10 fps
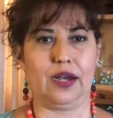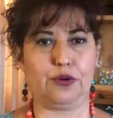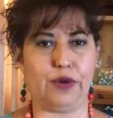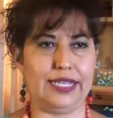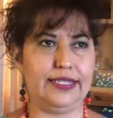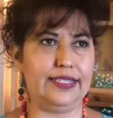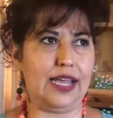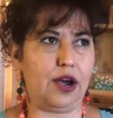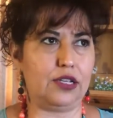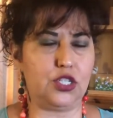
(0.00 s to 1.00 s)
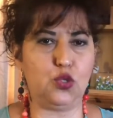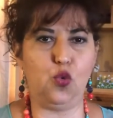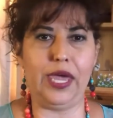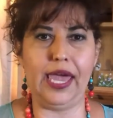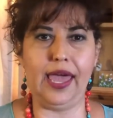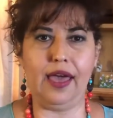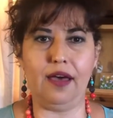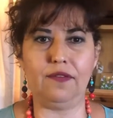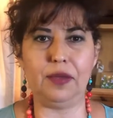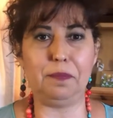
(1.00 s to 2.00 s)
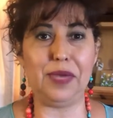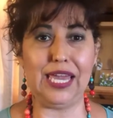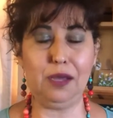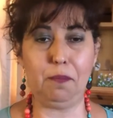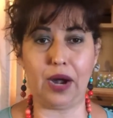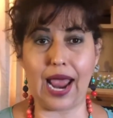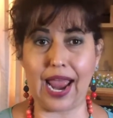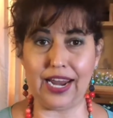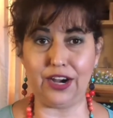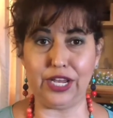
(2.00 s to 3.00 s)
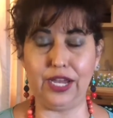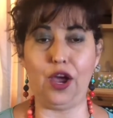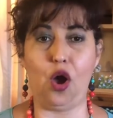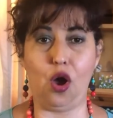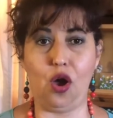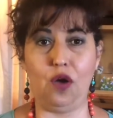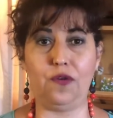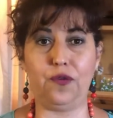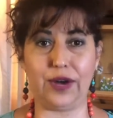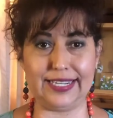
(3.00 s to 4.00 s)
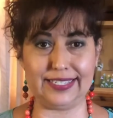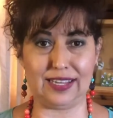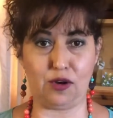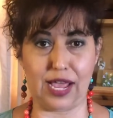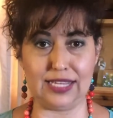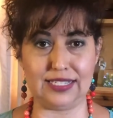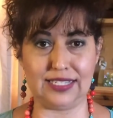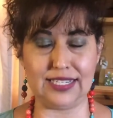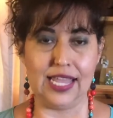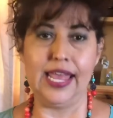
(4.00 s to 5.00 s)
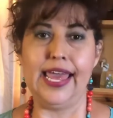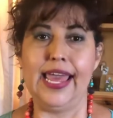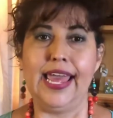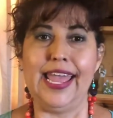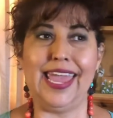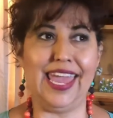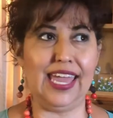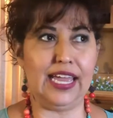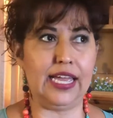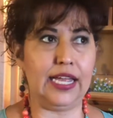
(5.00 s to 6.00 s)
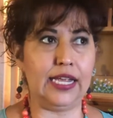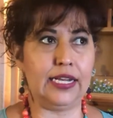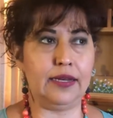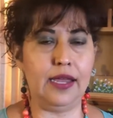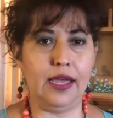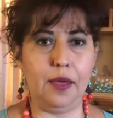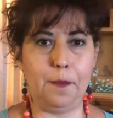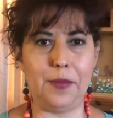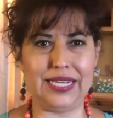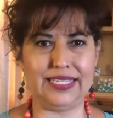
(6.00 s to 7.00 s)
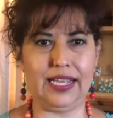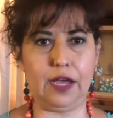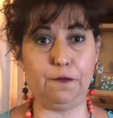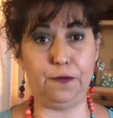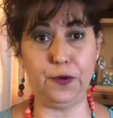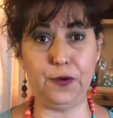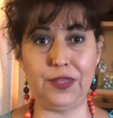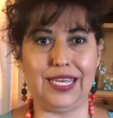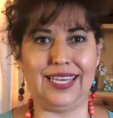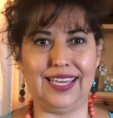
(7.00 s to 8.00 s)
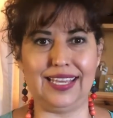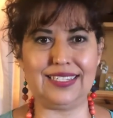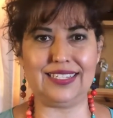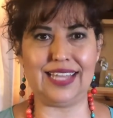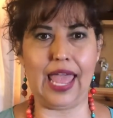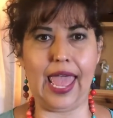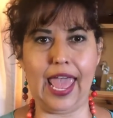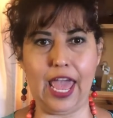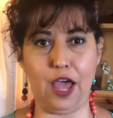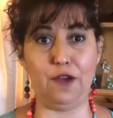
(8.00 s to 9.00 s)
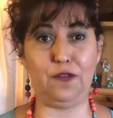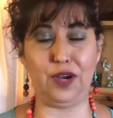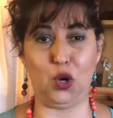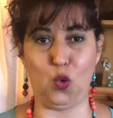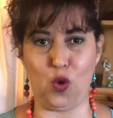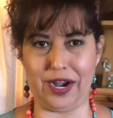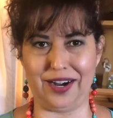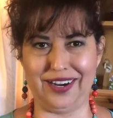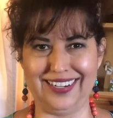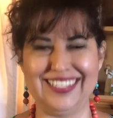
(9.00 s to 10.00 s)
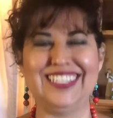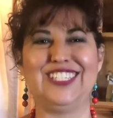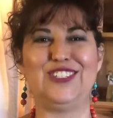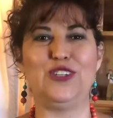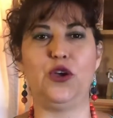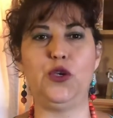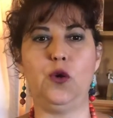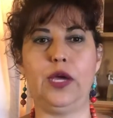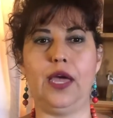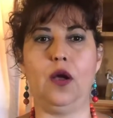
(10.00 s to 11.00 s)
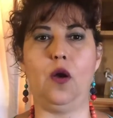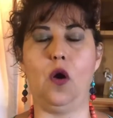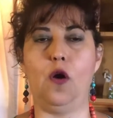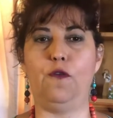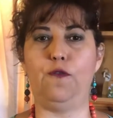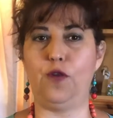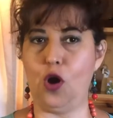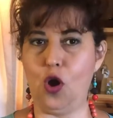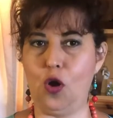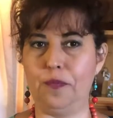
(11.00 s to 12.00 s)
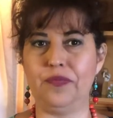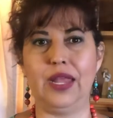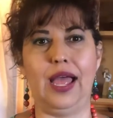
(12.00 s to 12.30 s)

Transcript: Restaurants, we have a big variety of restaurants, and Mexican food is everywhere. So you can go from